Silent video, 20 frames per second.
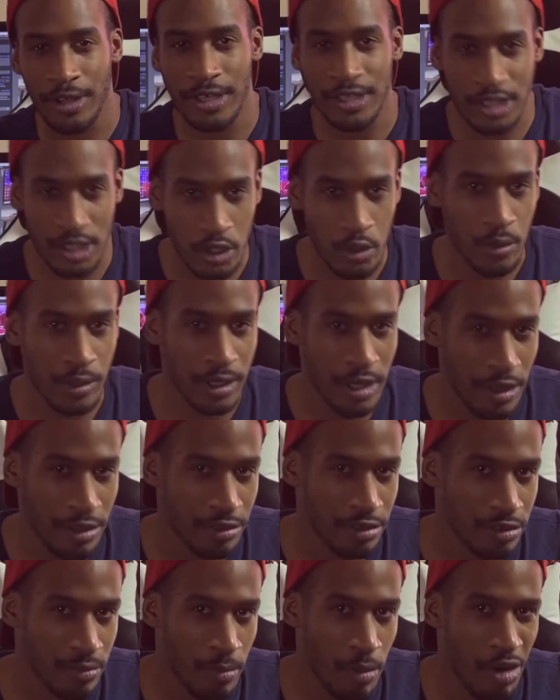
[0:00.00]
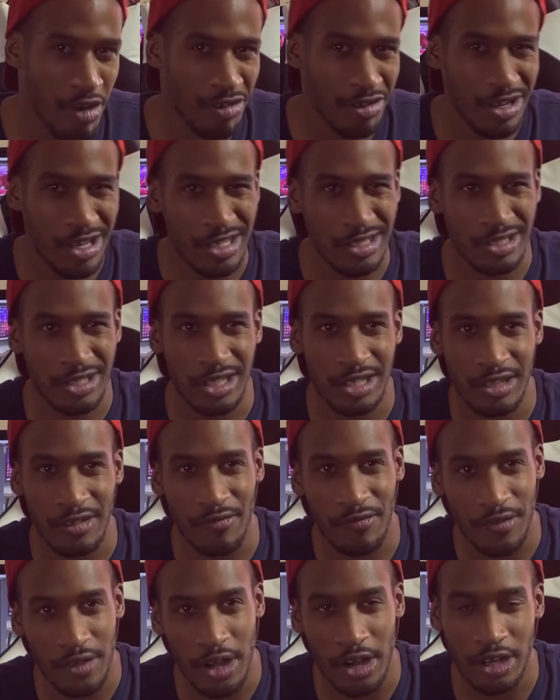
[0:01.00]
us to another small niche in the
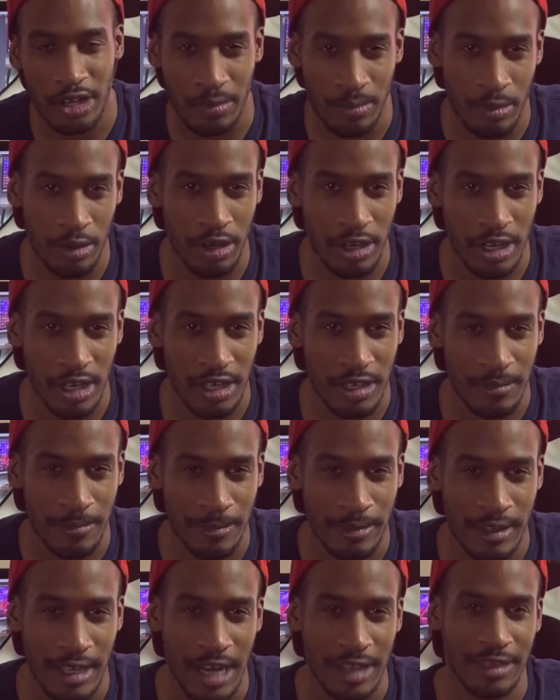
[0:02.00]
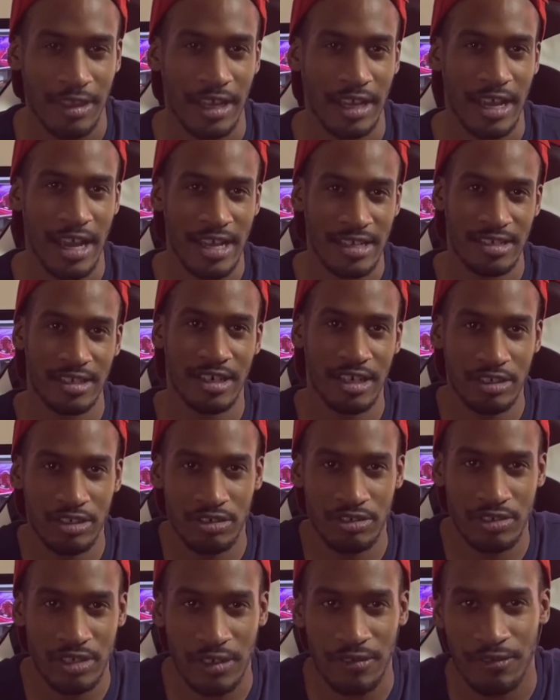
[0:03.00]
VR community that I think has an
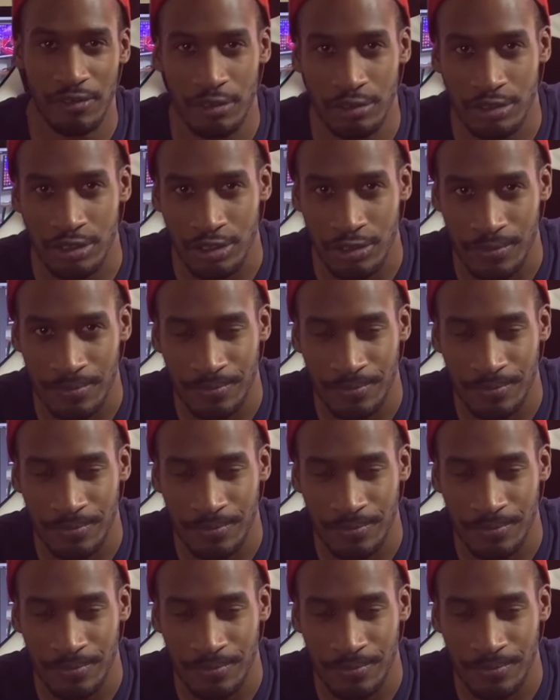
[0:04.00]
interesting future.